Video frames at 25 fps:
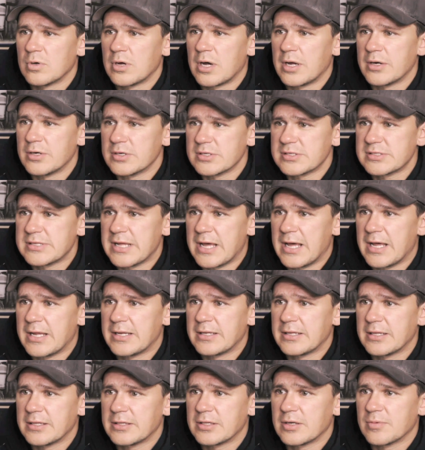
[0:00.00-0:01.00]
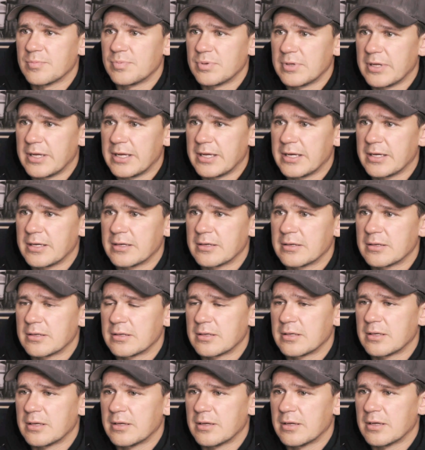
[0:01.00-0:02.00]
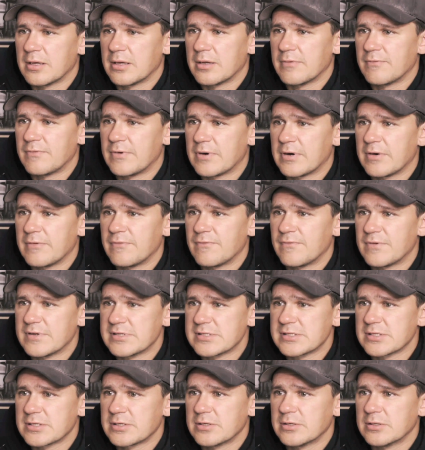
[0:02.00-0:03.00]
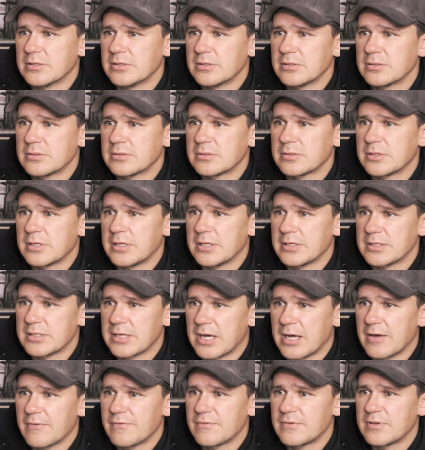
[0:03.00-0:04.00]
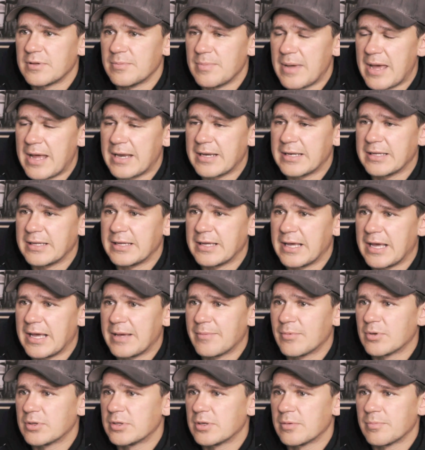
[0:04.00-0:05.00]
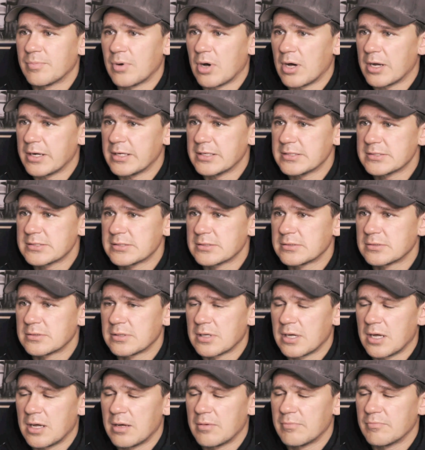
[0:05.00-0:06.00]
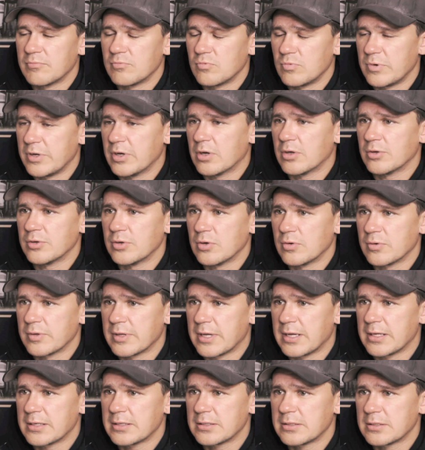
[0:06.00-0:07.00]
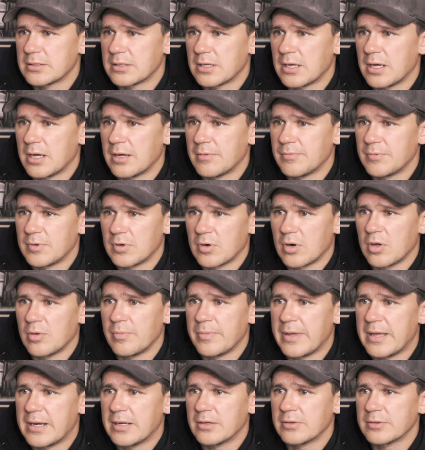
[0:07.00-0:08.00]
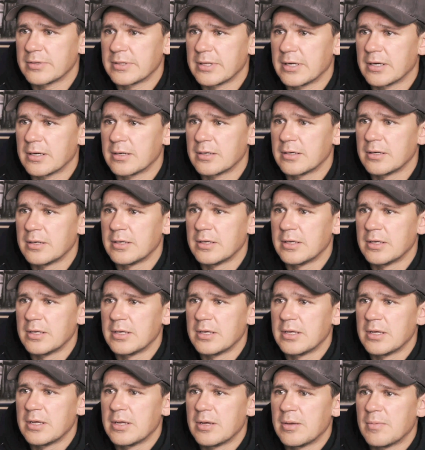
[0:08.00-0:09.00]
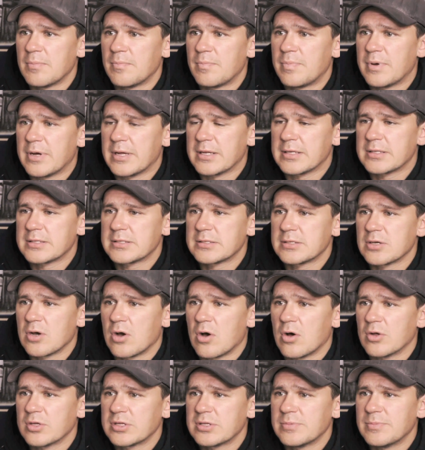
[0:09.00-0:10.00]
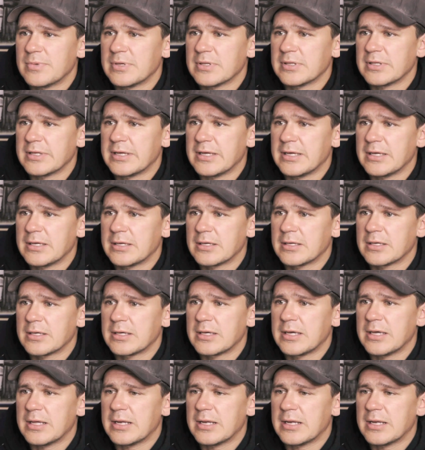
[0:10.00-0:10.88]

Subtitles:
understand that they're playing a very physical and tough, demanding game on their bodies. We all know that. They're all men out there. But ultimately,